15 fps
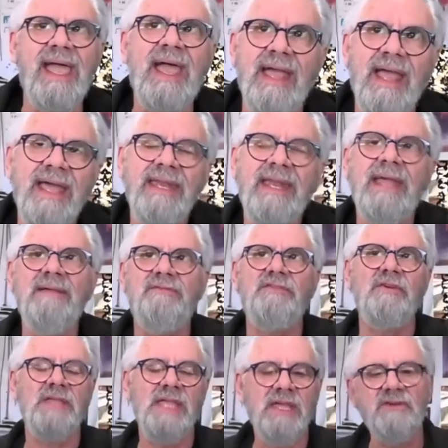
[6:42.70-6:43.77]
and
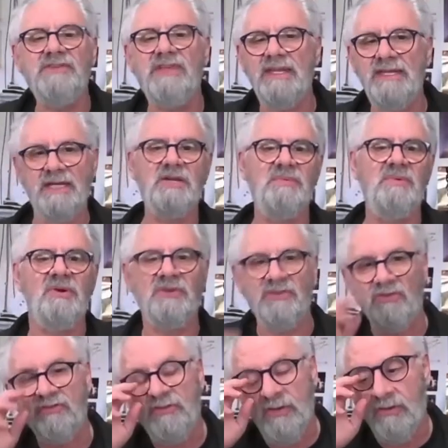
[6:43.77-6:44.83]
for years I did
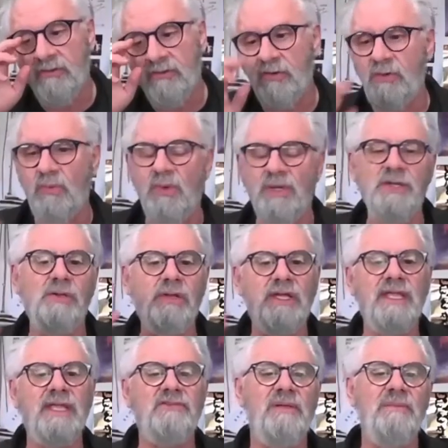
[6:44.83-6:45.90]
commercials. So when you look
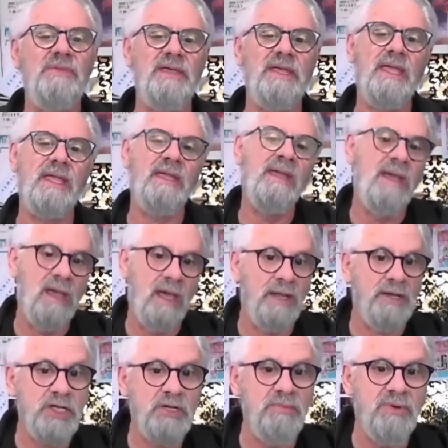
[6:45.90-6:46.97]
at something on a
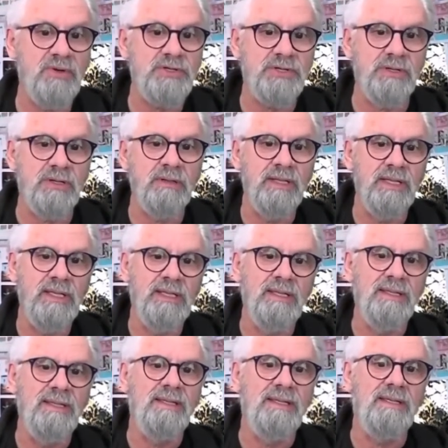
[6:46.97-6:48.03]
commercial,
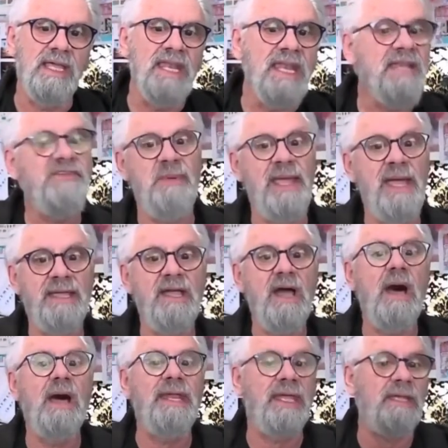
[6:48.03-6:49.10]
it needs to be
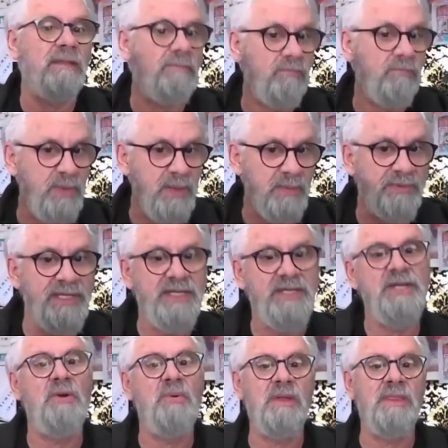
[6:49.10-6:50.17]
iconic. People need to
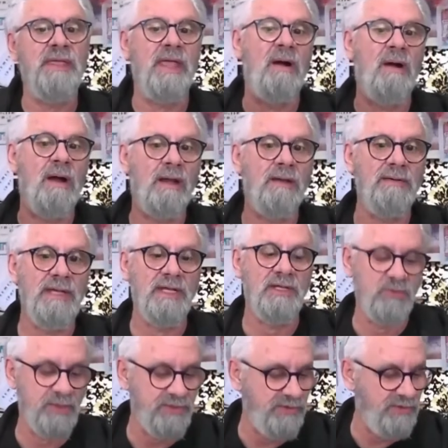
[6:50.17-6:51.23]
know where they are, need to
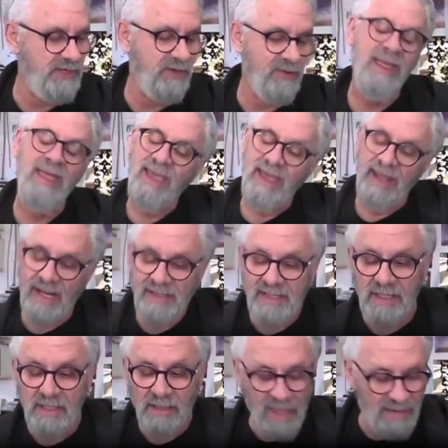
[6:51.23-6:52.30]
know what to do. And I
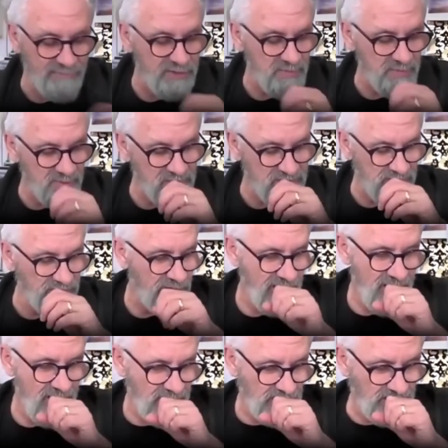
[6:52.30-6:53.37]
did a lot of commercials
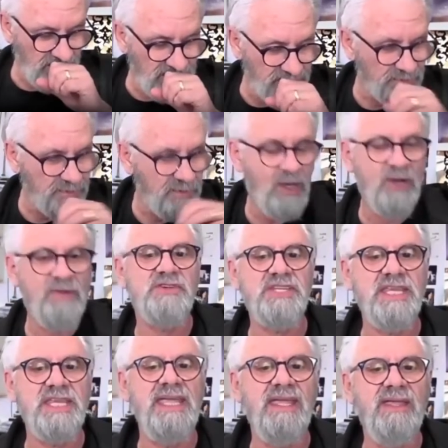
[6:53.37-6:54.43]

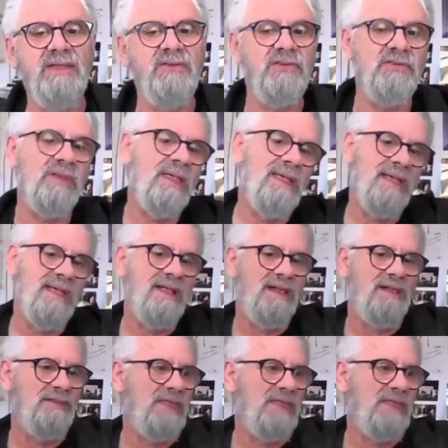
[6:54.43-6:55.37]
overseas that